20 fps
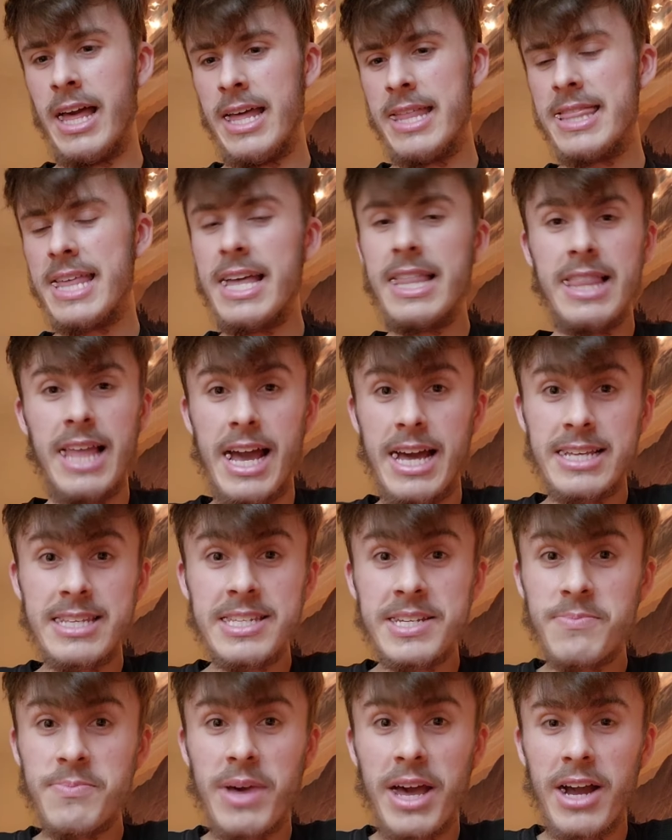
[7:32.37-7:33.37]
that
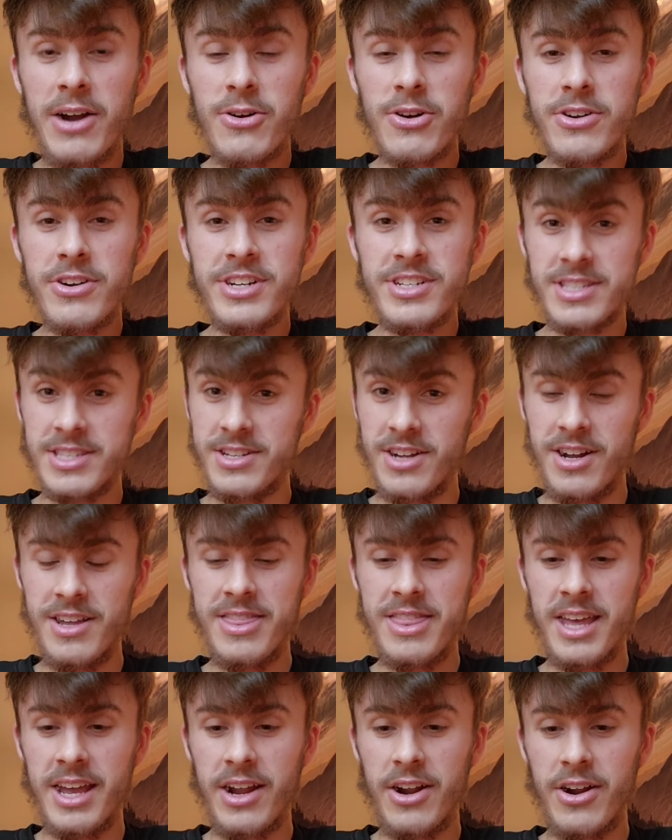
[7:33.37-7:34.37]
lasting power is
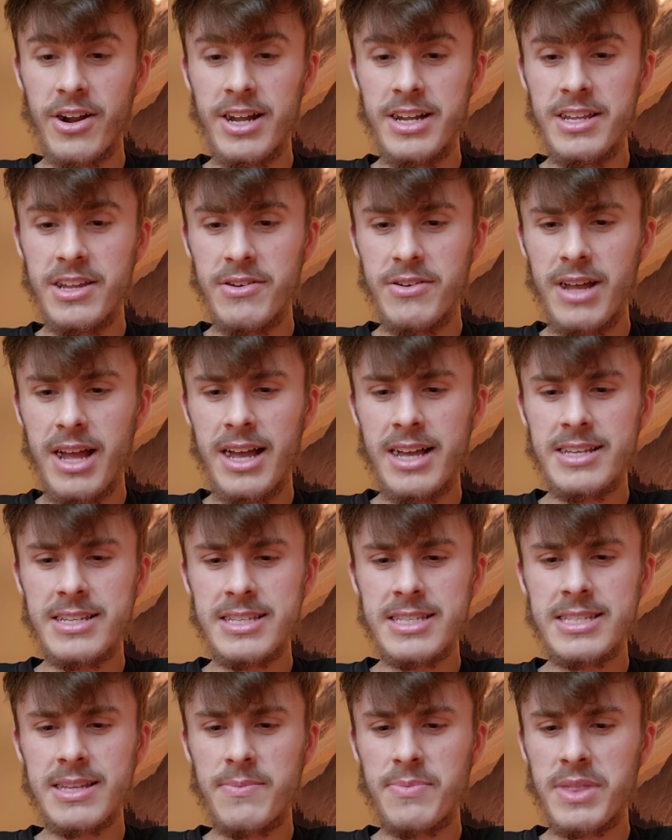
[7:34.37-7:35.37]
not there. I know it has
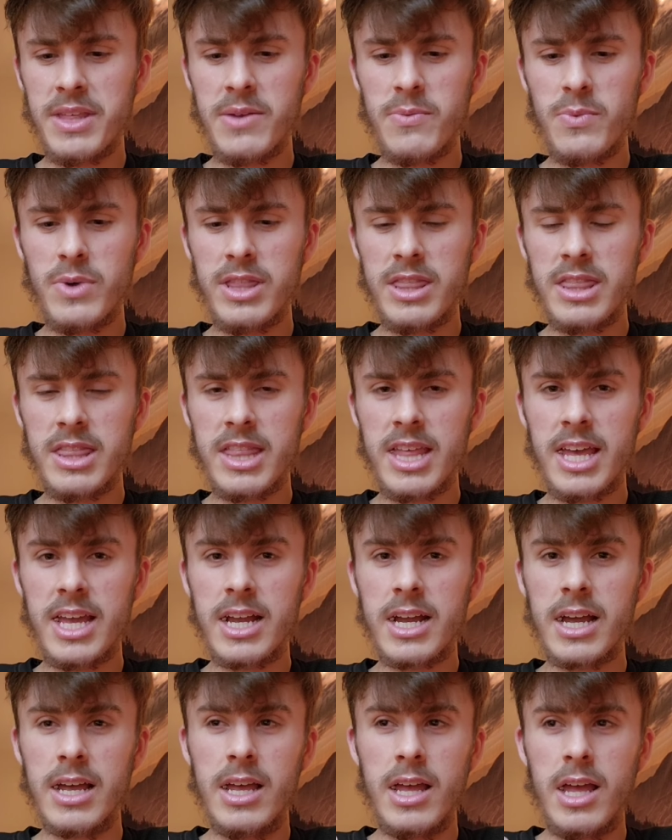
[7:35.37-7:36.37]
something with
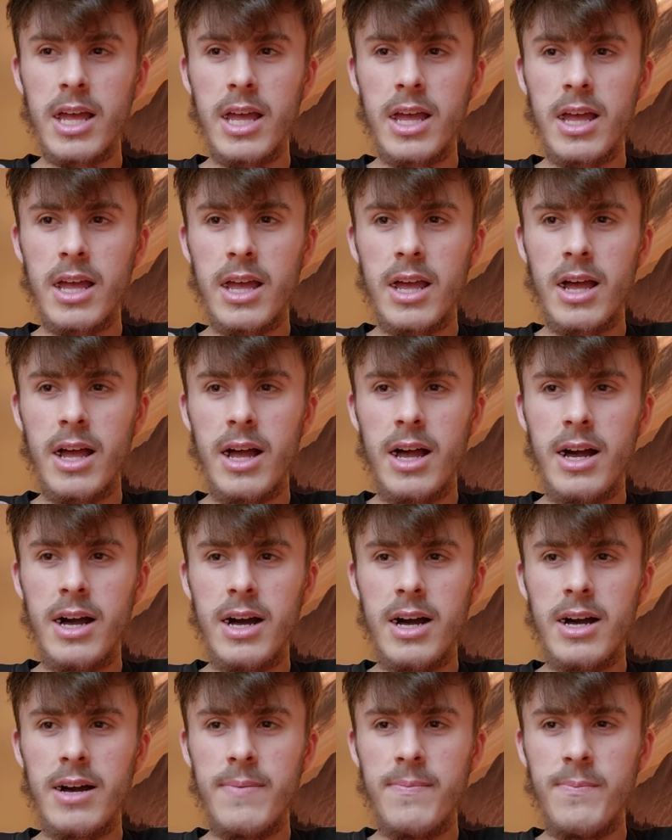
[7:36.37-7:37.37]
like
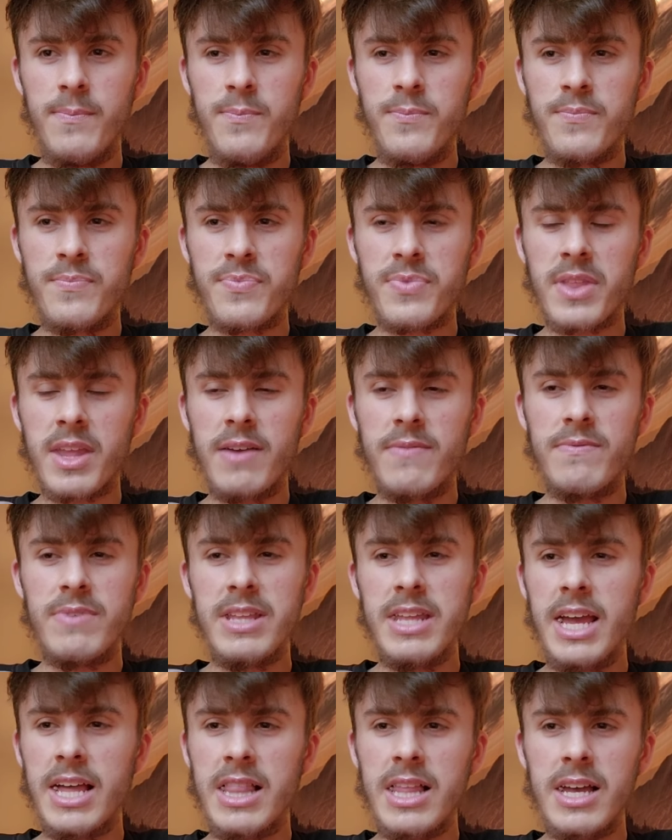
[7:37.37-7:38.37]

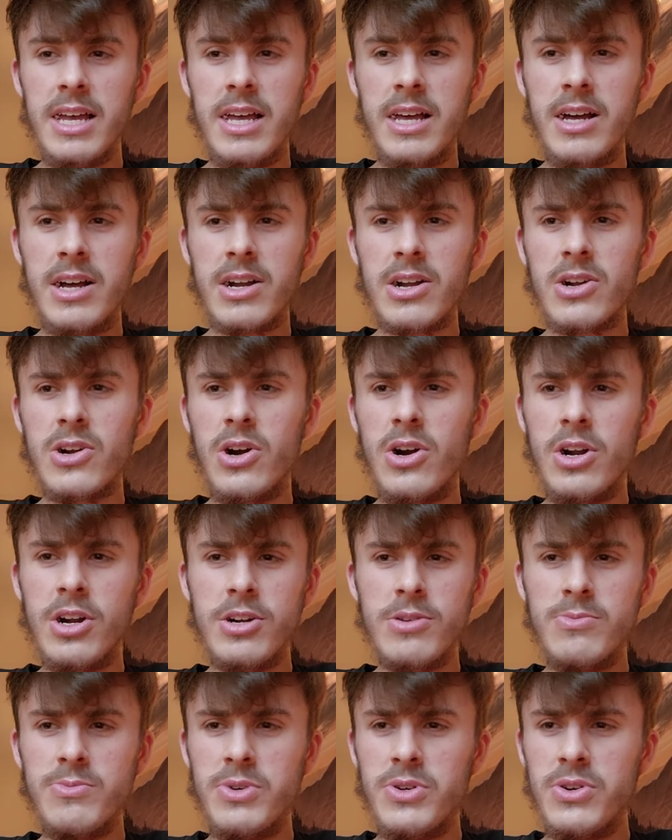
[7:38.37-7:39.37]
vanilla,
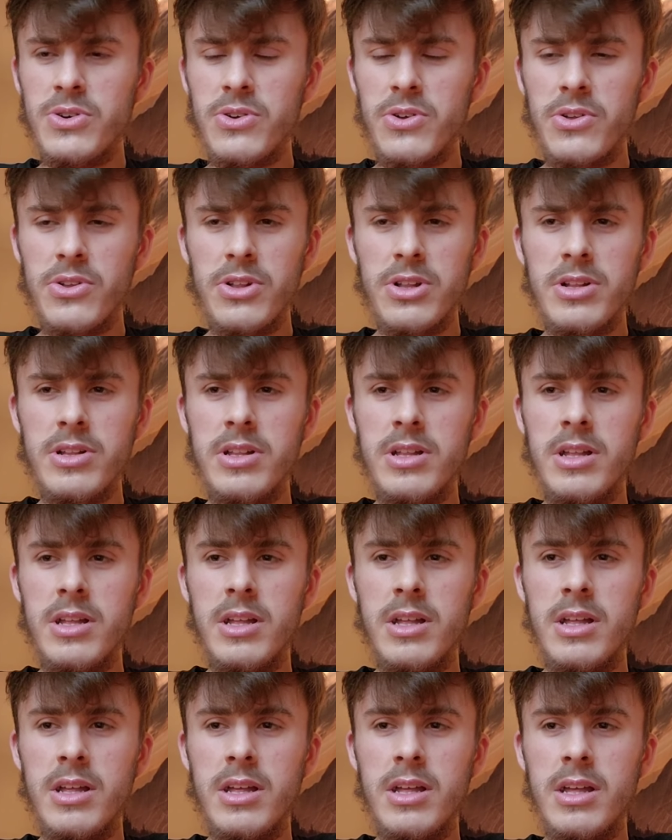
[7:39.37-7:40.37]
caramel,
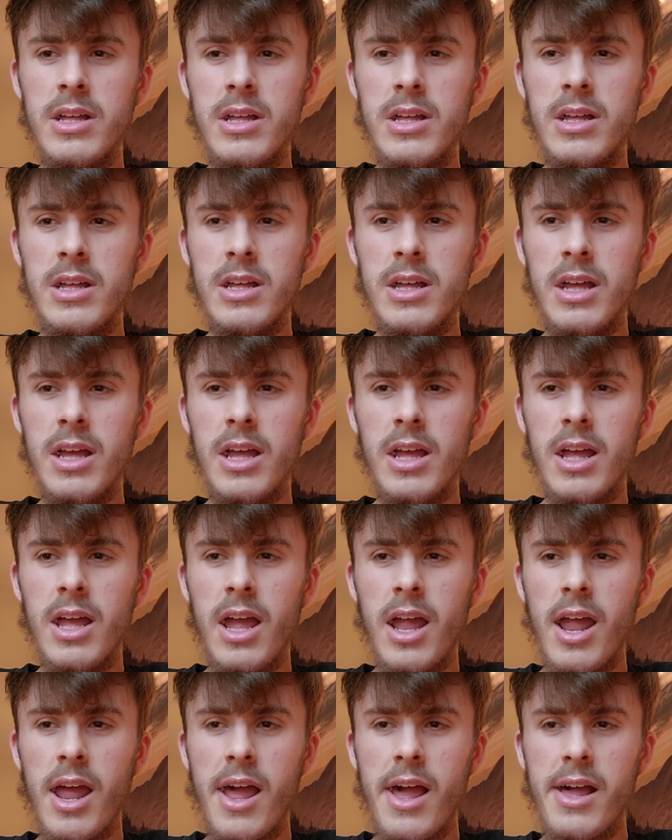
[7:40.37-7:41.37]

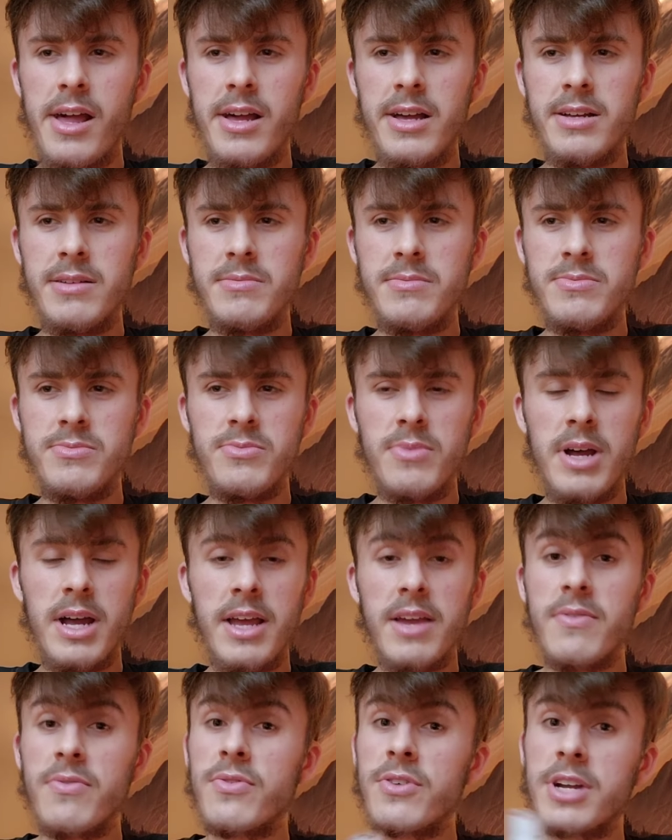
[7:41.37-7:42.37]

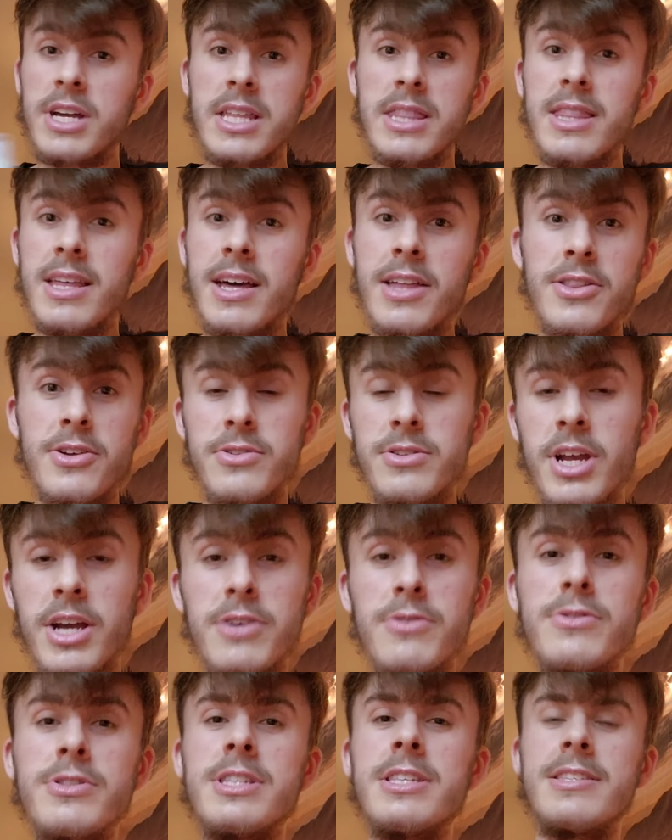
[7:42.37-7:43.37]
I forget the other
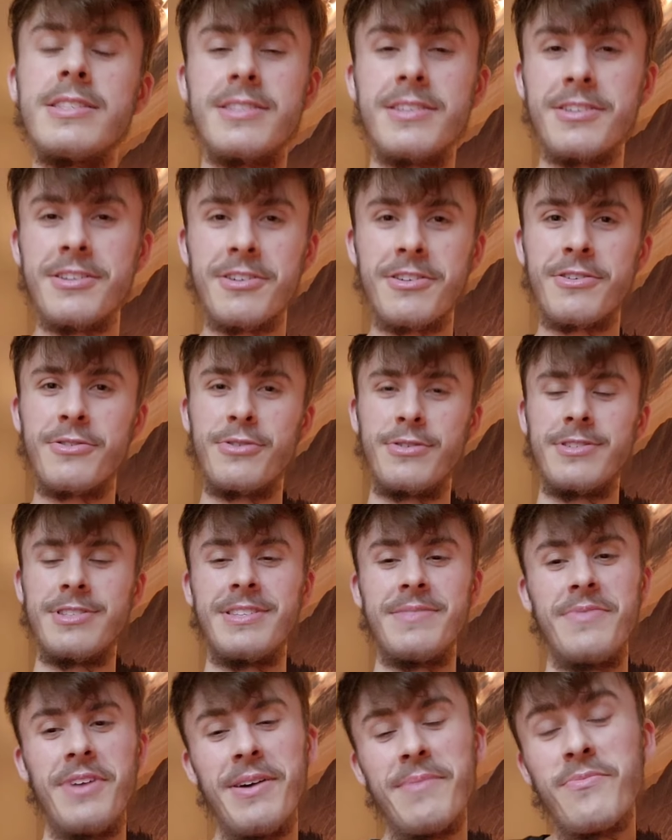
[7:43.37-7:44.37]
notes. Of course,
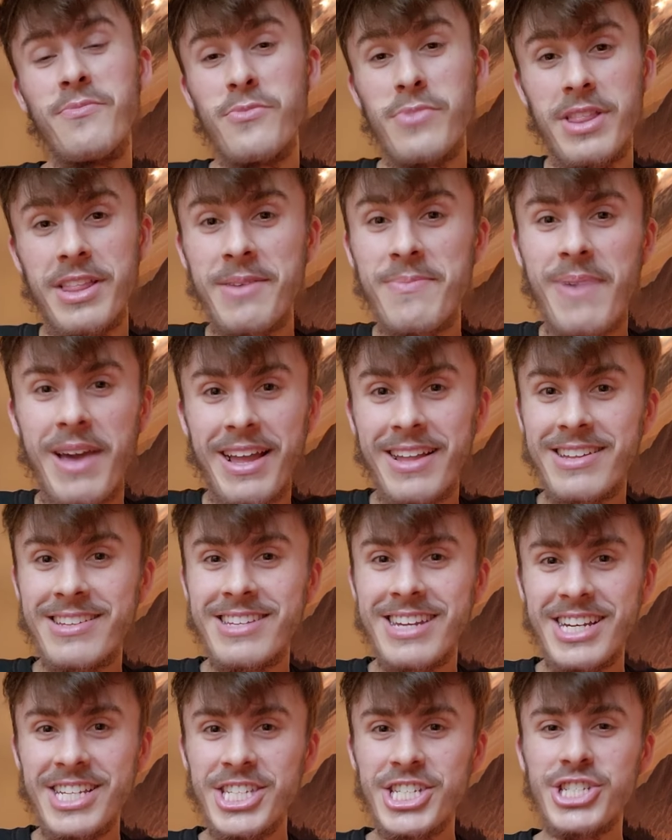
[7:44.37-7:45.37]
I'm not really paying
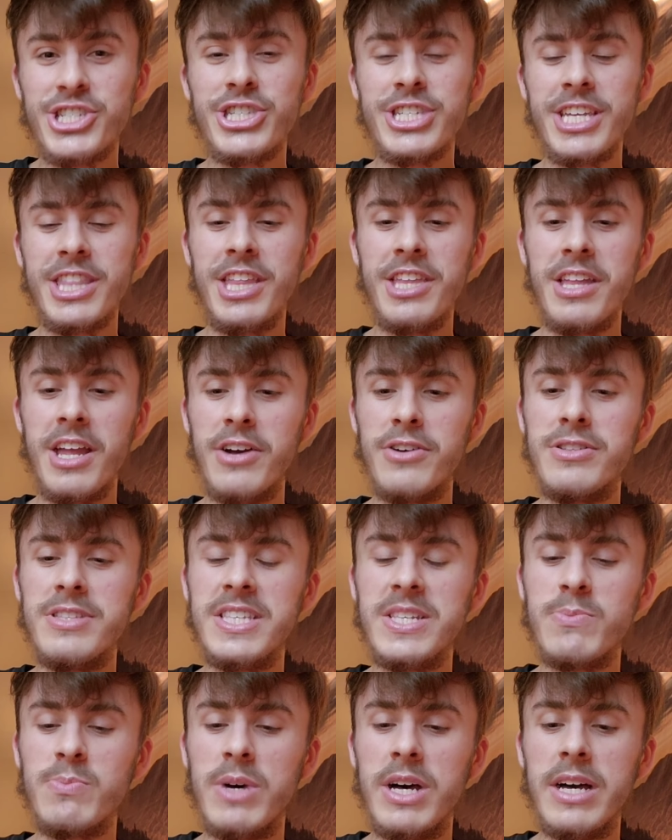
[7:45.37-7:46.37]
attention to the
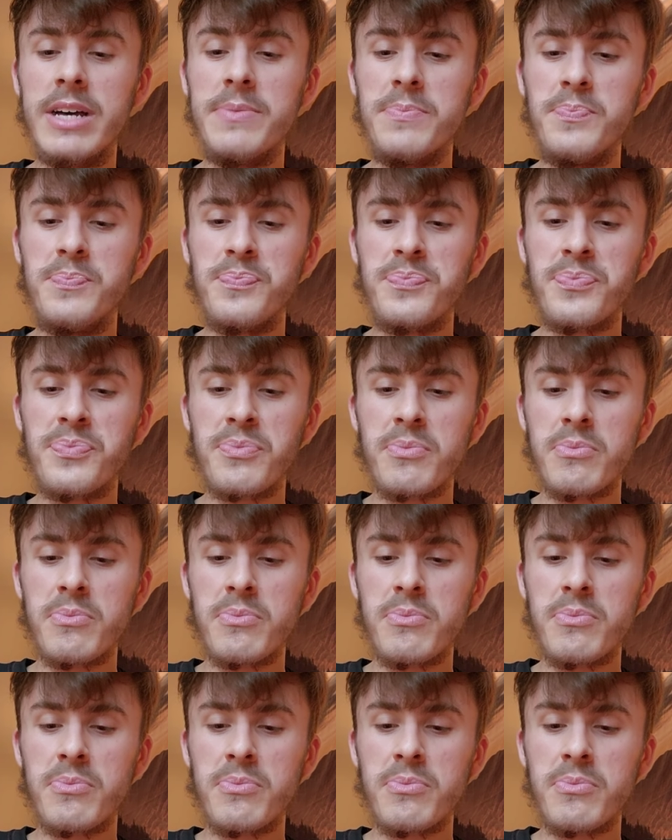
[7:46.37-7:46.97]
notes, but